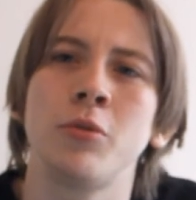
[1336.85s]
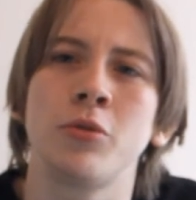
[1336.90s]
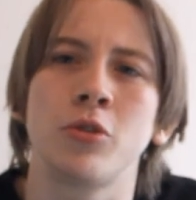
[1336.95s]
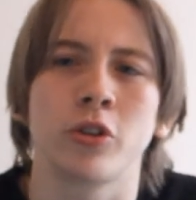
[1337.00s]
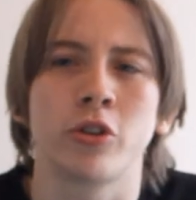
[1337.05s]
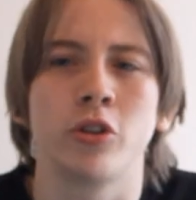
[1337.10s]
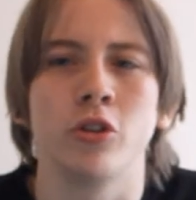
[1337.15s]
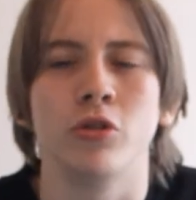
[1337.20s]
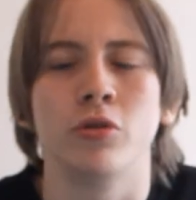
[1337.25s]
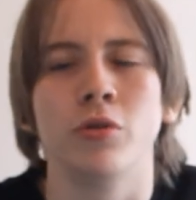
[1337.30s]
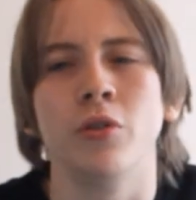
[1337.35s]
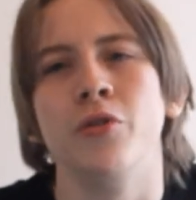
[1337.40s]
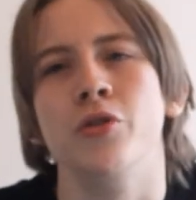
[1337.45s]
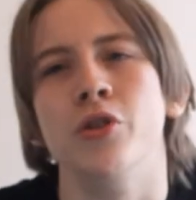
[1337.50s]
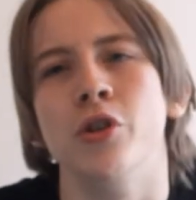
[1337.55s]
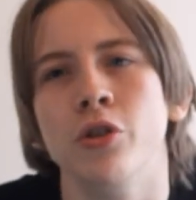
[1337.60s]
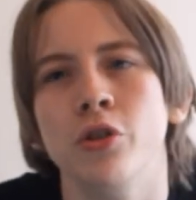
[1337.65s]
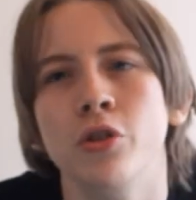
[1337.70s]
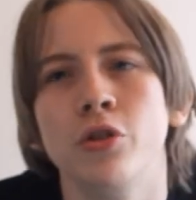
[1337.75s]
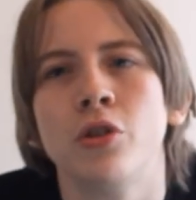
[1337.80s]
such as
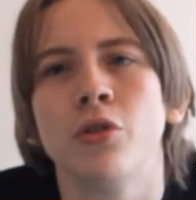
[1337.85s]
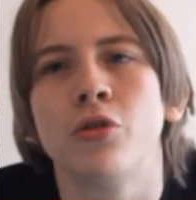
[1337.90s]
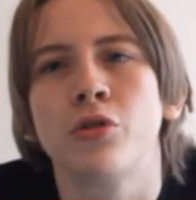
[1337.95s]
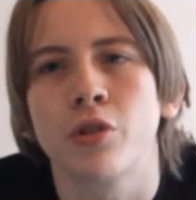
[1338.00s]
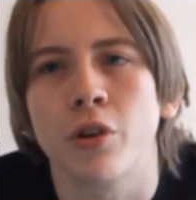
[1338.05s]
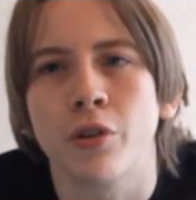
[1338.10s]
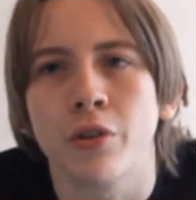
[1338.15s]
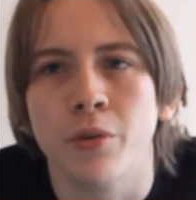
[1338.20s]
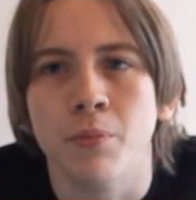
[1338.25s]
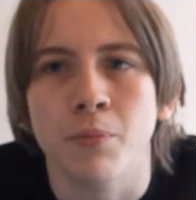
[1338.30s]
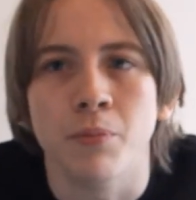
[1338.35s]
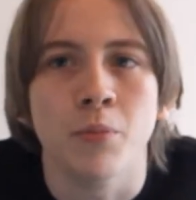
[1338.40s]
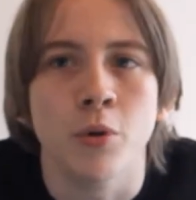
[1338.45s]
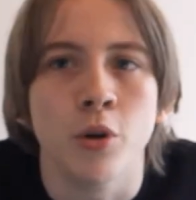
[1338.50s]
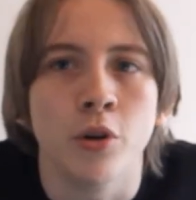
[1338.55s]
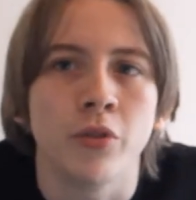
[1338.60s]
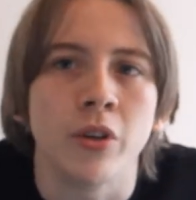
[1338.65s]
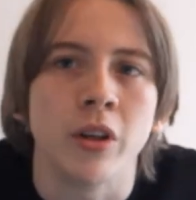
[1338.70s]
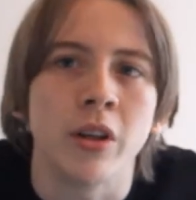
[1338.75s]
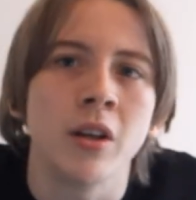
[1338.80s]
reviews of certain
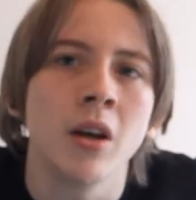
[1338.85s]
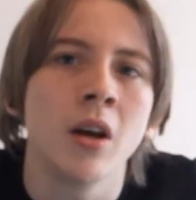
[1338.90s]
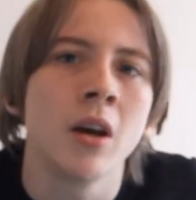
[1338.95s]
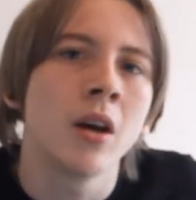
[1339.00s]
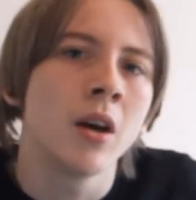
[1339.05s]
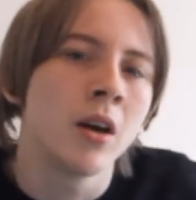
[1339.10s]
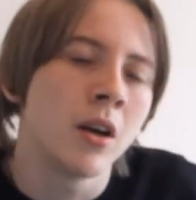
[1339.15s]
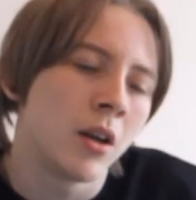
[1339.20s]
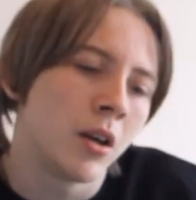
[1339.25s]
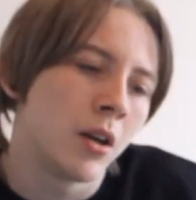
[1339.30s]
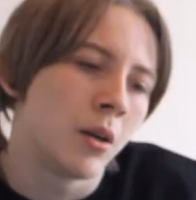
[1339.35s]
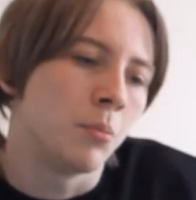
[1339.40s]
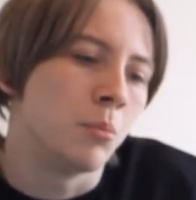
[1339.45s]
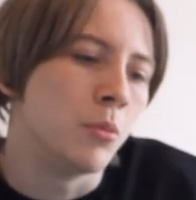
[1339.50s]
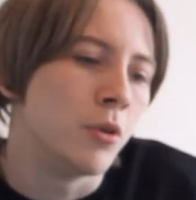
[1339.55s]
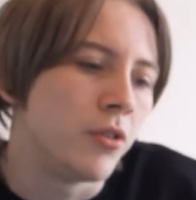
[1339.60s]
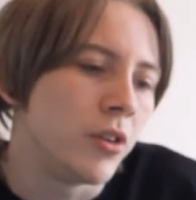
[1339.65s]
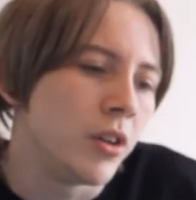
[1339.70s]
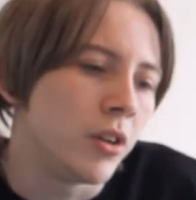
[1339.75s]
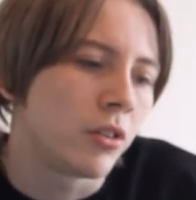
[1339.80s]

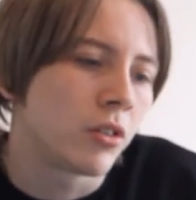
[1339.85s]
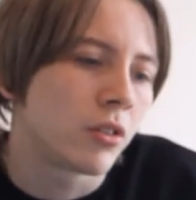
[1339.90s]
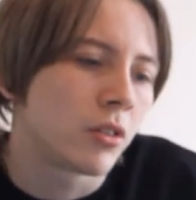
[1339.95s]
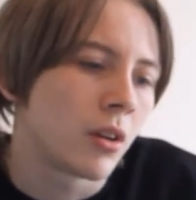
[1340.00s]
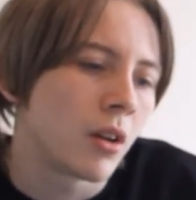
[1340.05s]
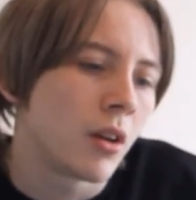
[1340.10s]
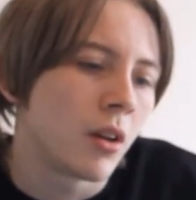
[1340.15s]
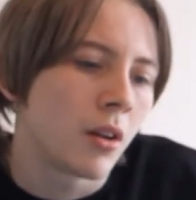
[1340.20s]
movies